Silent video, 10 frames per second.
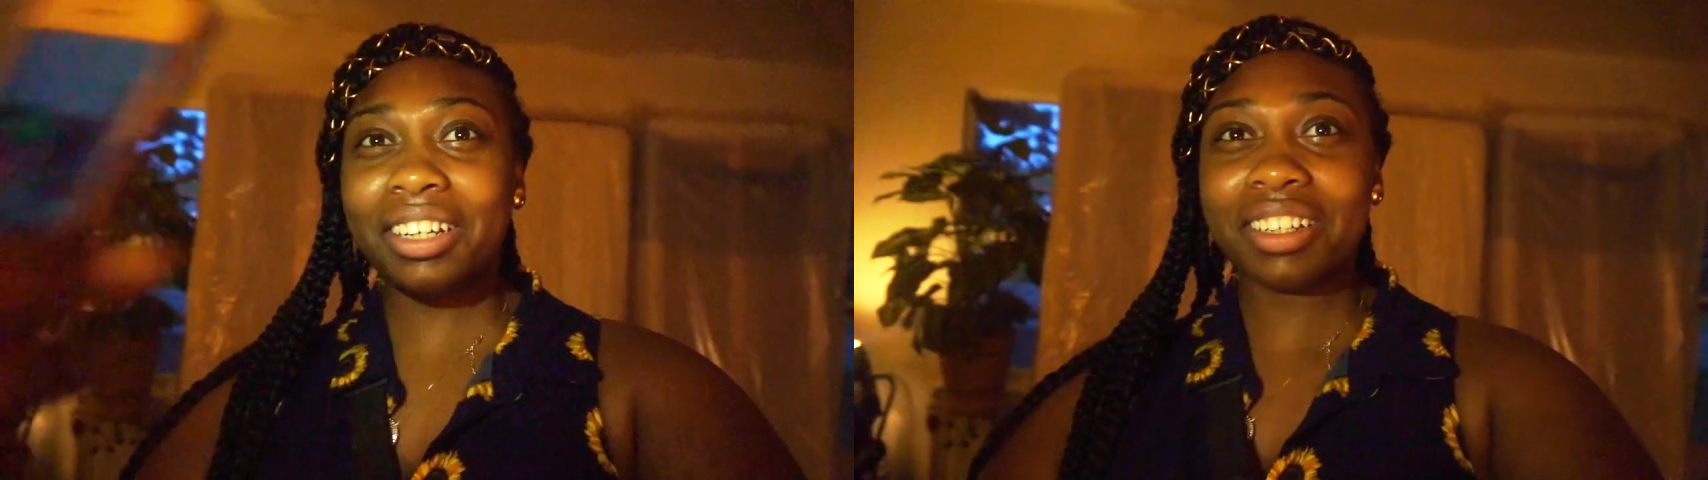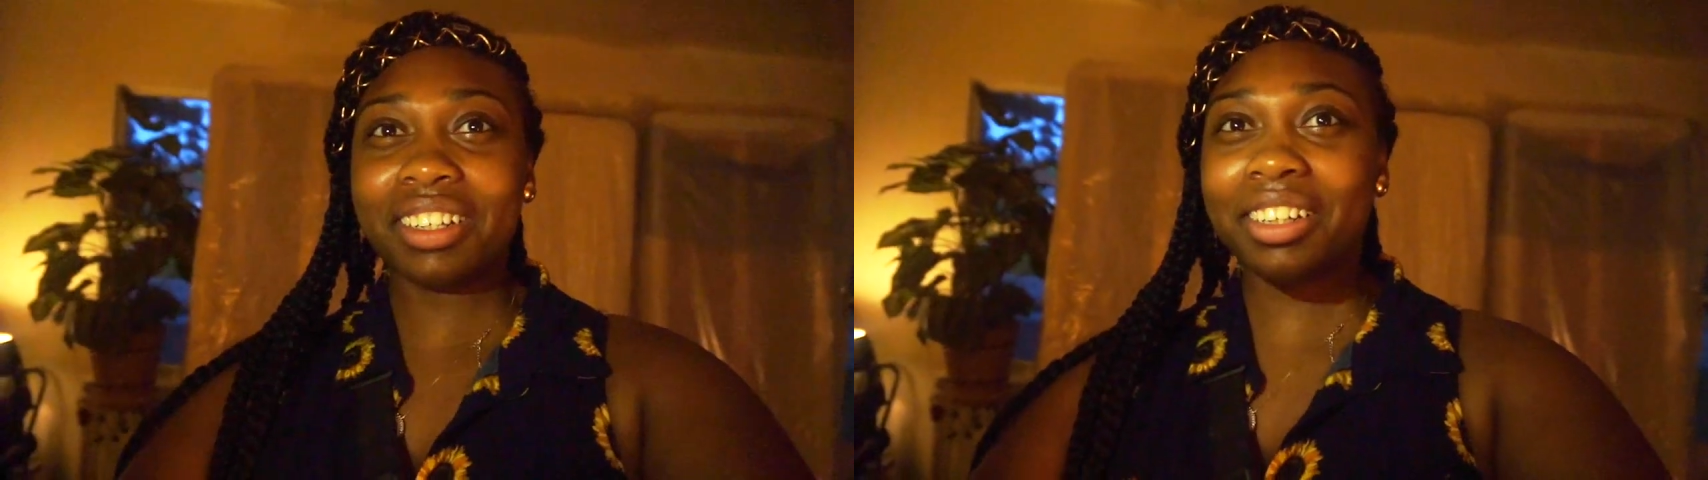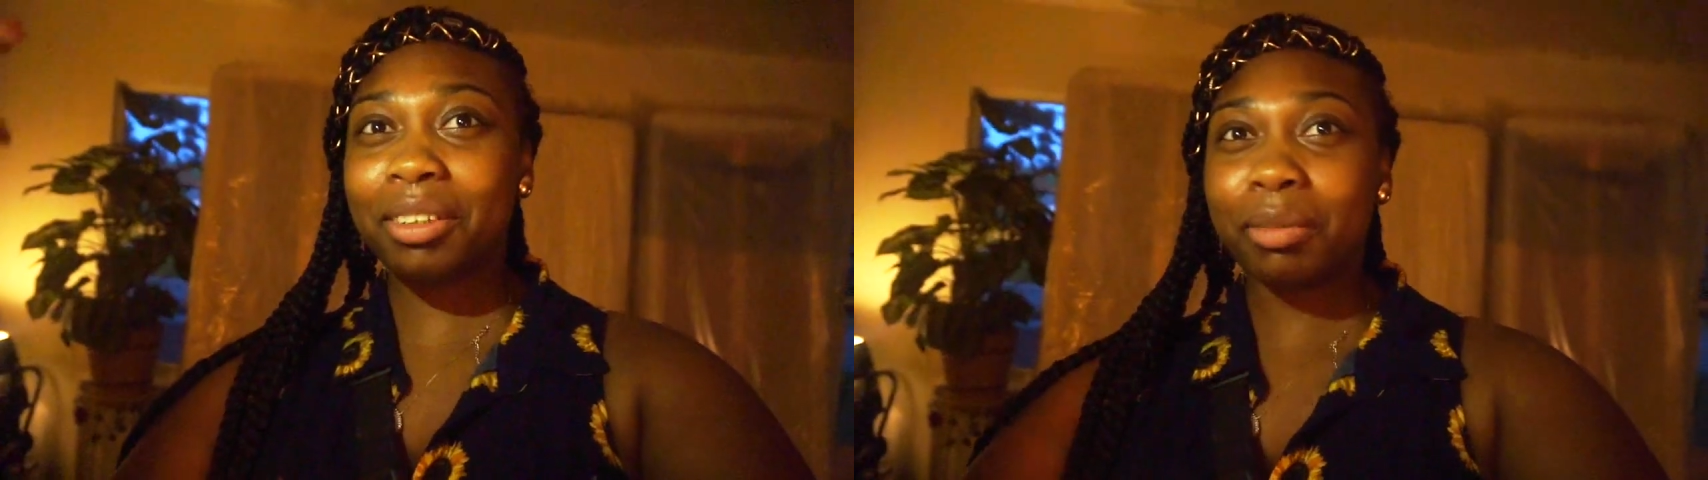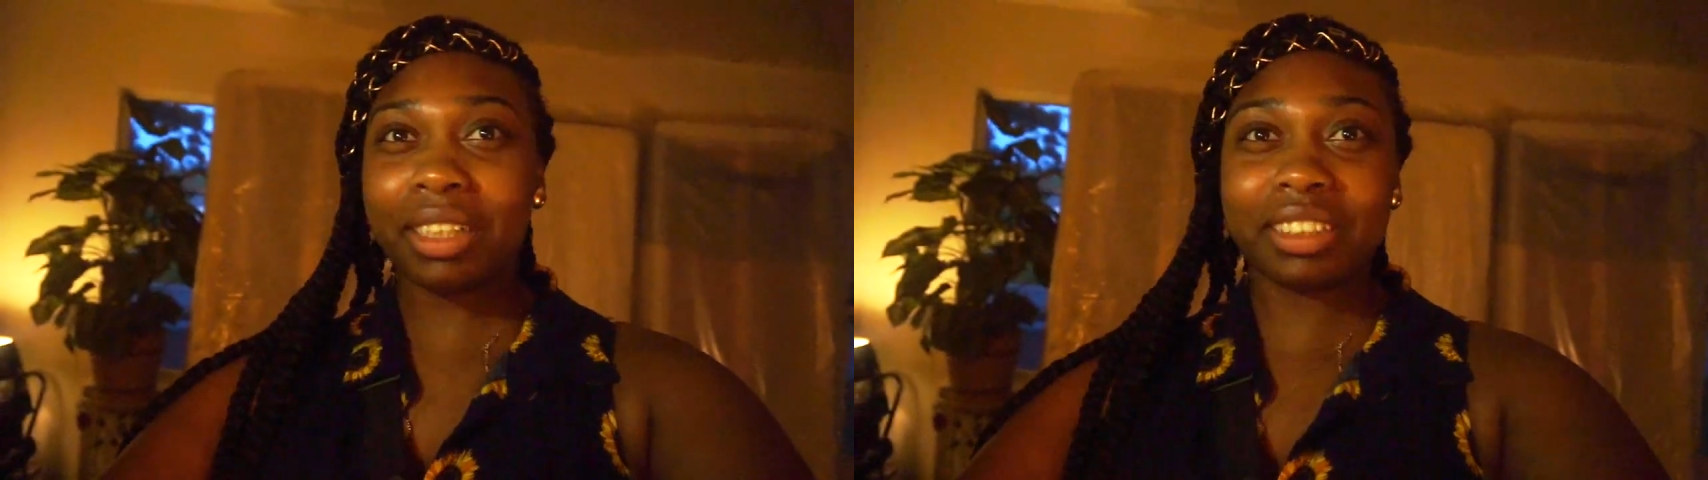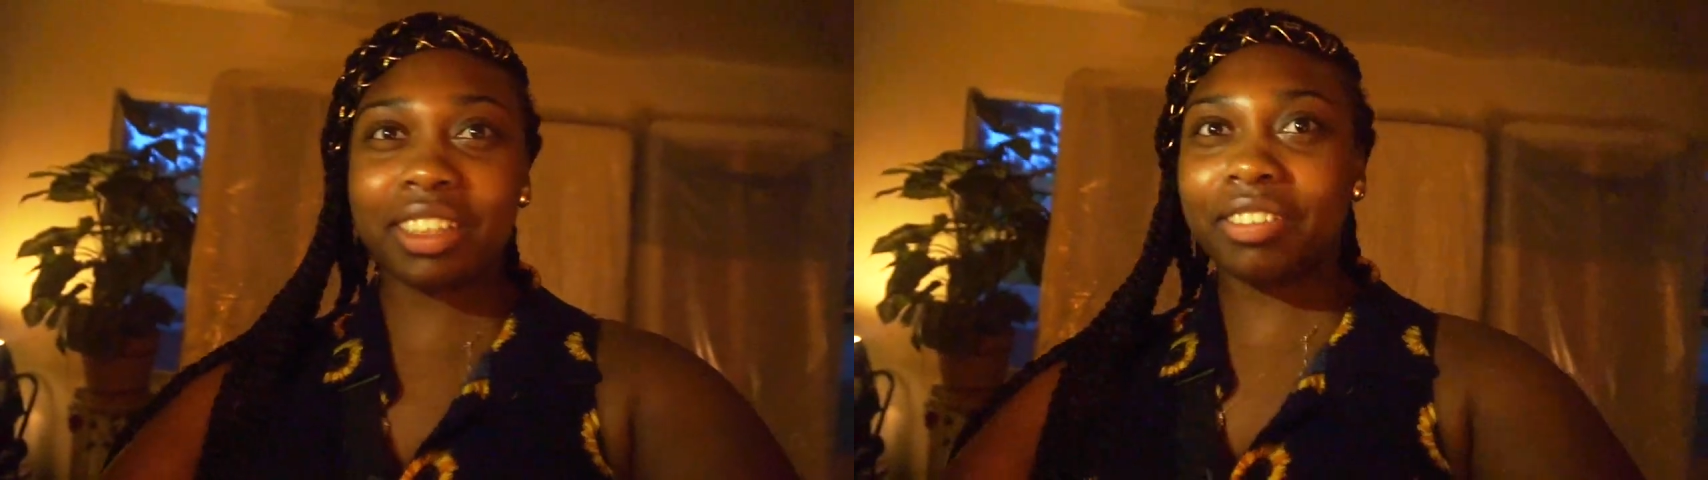in here, but
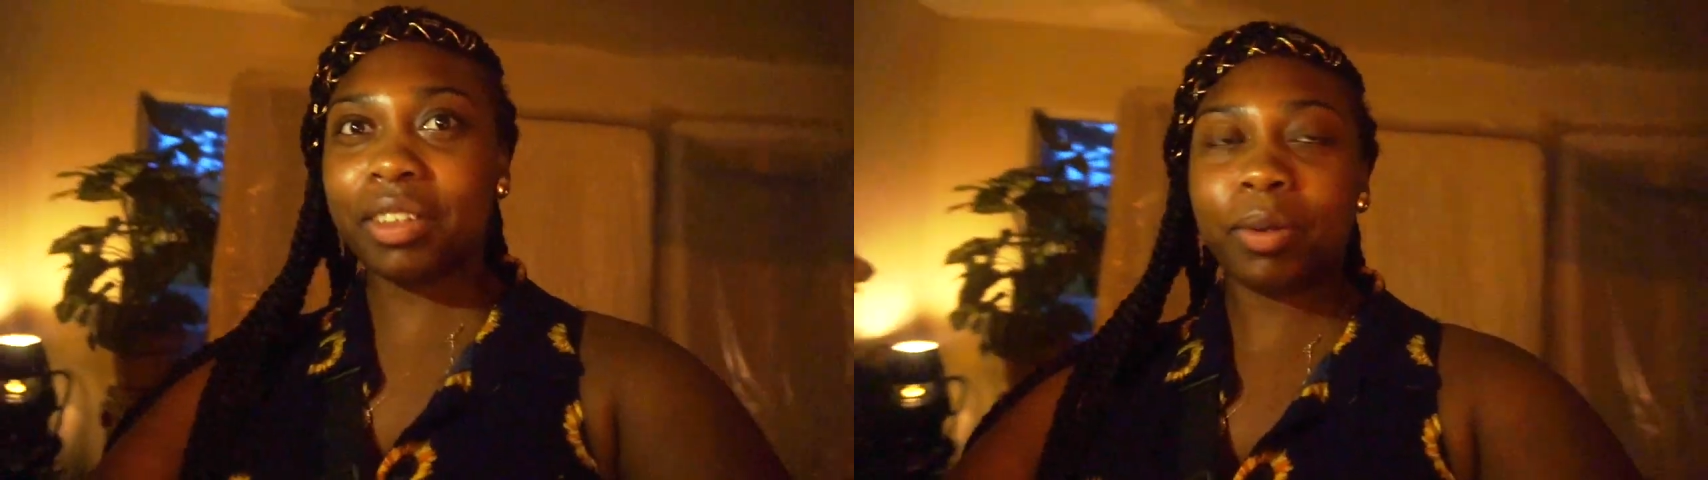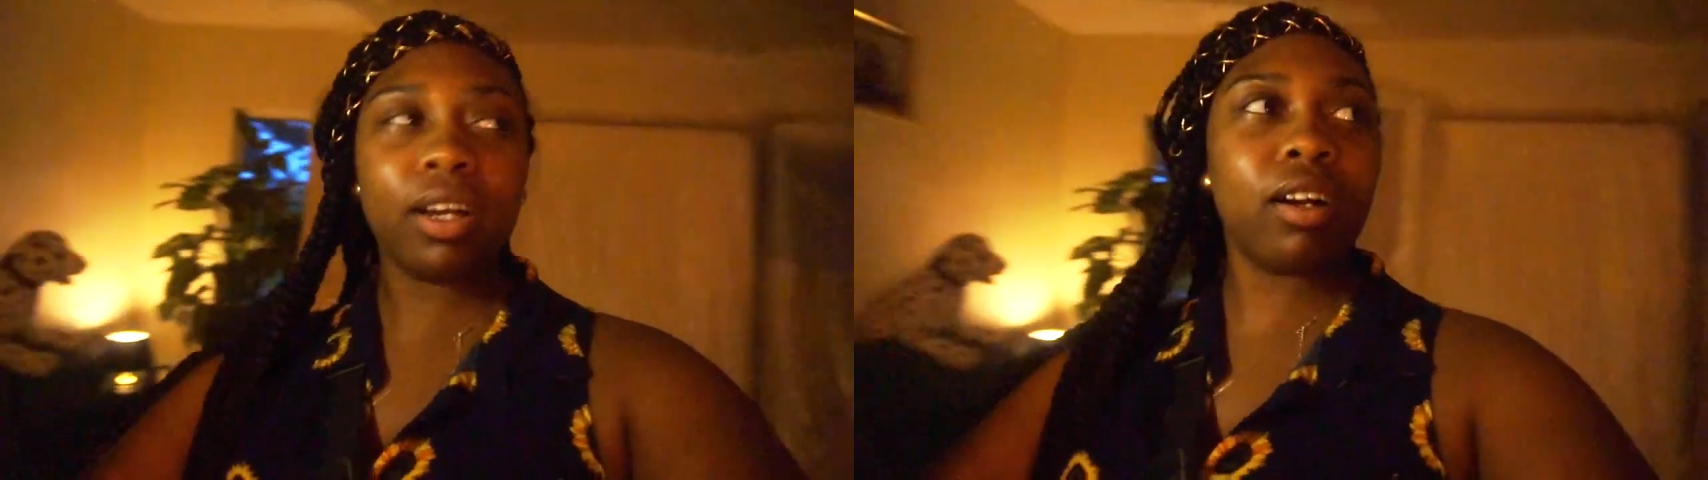it's not really working.